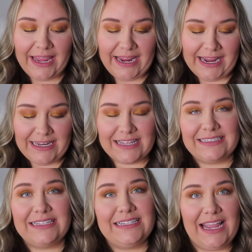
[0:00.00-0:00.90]
and
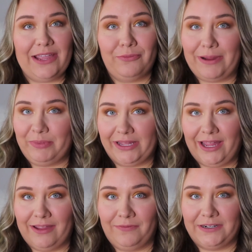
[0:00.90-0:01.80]
this is a
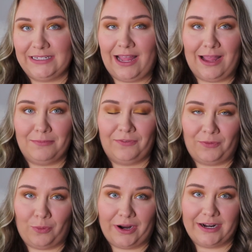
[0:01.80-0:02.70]
replica for Tom
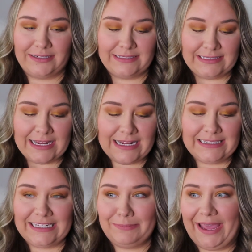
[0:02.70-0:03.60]
Ford's
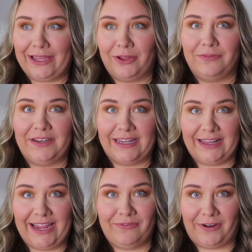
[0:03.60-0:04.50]
Tobacco
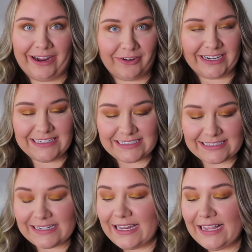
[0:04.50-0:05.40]
Vanilla
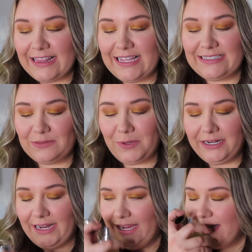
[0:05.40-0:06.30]
fragrance. This
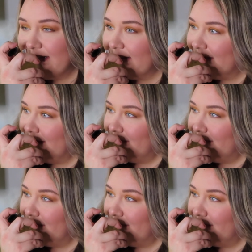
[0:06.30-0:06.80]
one is